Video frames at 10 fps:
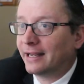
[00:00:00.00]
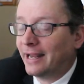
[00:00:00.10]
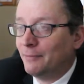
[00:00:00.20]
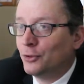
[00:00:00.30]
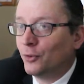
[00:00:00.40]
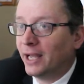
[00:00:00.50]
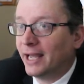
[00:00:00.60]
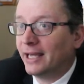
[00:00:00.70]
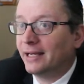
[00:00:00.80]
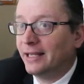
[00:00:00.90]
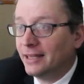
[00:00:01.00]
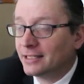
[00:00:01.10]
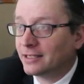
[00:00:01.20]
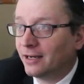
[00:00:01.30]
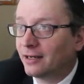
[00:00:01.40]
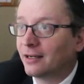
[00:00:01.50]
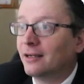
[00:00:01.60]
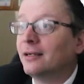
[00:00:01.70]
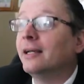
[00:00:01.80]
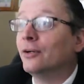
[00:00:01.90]
it came to a head in this
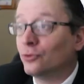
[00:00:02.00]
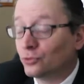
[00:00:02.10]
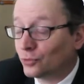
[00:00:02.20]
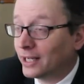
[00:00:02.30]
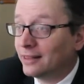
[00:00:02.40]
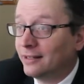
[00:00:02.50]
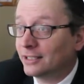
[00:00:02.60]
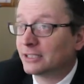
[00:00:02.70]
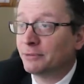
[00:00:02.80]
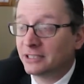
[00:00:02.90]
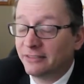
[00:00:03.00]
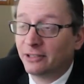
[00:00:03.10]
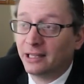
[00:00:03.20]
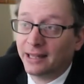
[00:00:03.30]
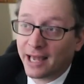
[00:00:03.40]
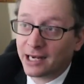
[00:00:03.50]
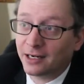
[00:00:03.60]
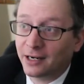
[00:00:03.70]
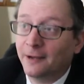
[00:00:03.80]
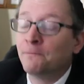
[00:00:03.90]
area, and right there, specifically that
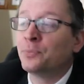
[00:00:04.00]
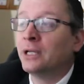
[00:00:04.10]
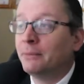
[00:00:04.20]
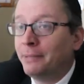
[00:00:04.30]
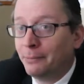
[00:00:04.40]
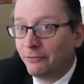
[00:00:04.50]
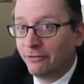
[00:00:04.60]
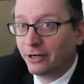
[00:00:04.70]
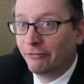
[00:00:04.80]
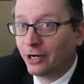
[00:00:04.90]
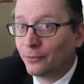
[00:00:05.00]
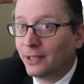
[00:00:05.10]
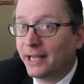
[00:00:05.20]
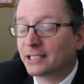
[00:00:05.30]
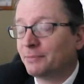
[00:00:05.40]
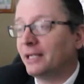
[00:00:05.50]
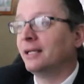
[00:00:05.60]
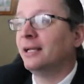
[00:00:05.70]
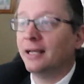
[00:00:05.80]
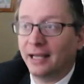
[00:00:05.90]
area. People very frequently ask
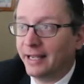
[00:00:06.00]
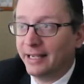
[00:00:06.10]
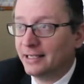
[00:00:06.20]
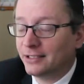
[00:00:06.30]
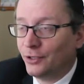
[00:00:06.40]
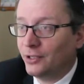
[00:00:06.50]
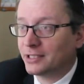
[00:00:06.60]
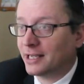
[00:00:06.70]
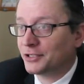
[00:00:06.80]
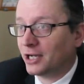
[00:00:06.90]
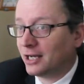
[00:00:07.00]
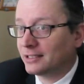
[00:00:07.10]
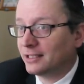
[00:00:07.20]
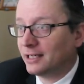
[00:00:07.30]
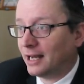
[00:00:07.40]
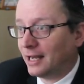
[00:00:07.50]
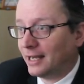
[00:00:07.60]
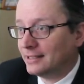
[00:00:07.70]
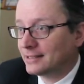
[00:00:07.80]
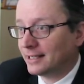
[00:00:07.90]
me, is Union Station haunted?
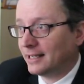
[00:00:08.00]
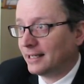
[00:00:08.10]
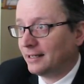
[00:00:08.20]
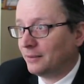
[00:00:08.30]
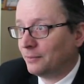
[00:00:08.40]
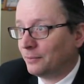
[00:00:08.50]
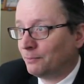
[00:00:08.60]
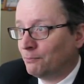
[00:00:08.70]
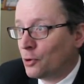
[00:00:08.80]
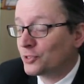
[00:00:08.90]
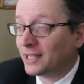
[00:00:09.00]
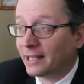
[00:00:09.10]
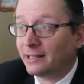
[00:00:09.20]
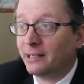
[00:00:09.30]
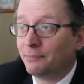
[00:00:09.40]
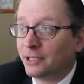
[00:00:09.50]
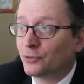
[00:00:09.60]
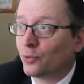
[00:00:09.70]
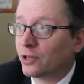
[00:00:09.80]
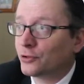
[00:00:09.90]
I'd say most likely, but
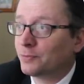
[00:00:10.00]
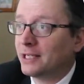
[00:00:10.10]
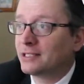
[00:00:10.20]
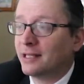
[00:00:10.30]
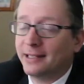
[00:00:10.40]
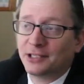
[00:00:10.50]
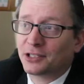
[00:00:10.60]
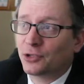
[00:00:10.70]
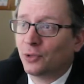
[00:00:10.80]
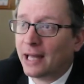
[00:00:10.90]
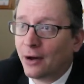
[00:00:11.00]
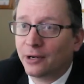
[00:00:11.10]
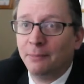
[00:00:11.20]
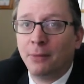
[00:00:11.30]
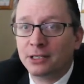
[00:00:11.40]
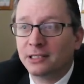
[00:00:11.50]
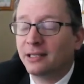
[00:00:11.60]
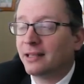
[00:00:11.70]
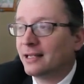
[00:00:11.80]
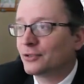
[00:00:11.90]
it's one of those places that it's just so loud and
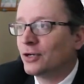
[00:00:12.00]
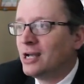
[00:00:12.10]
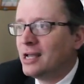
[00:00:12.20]
bustling that it's